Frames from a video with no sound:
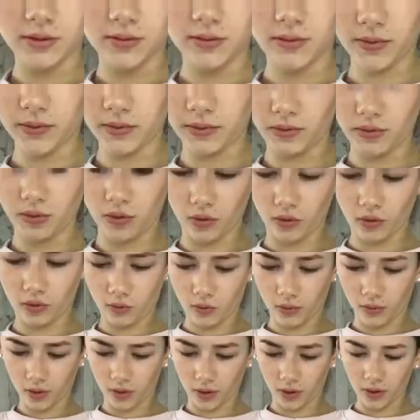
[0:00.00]
It does
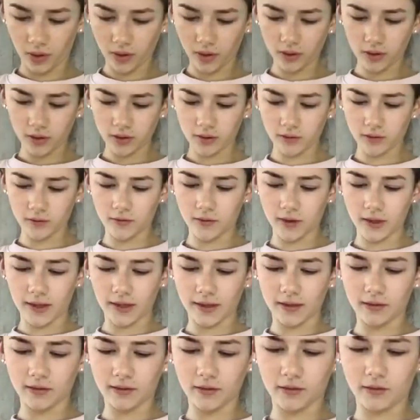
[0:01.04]
work, and you've got
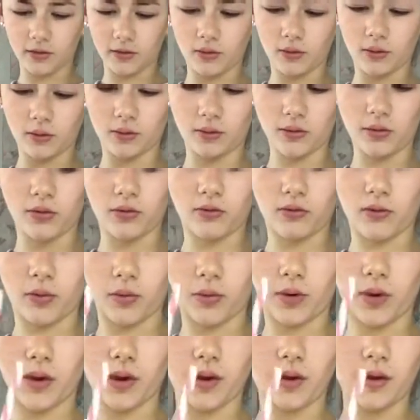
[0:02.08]
like the whole
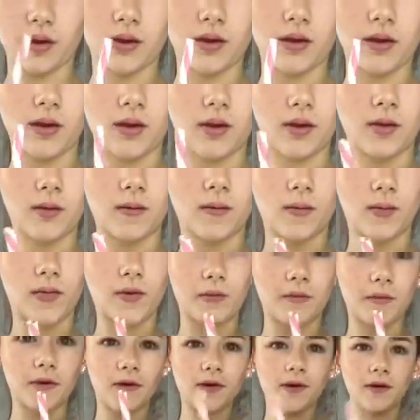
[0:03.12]
strawberry.
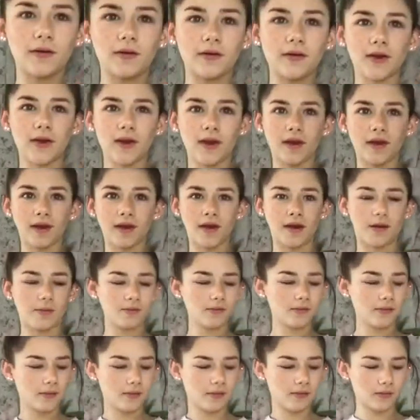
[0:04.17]
Oh my god, yeah, I'm
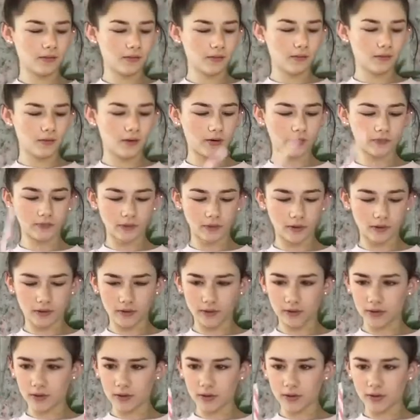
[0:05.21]
gonna use this more often.
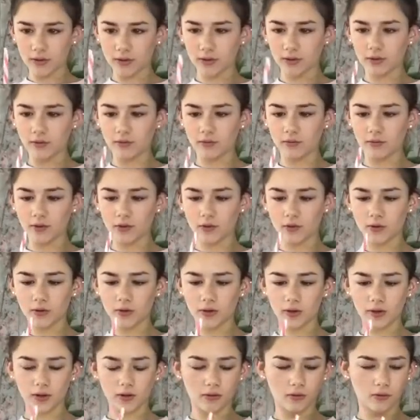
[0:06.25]
I do it
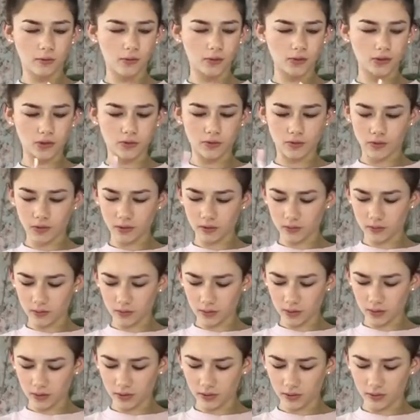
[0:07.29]
when I used to push up it.
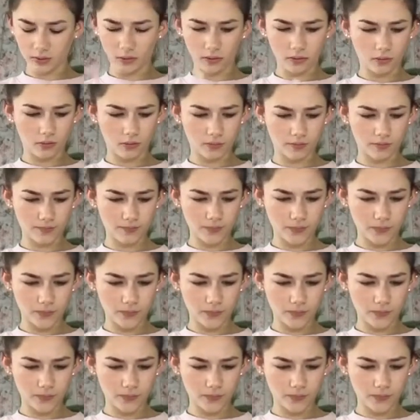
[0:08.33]
Where's this one?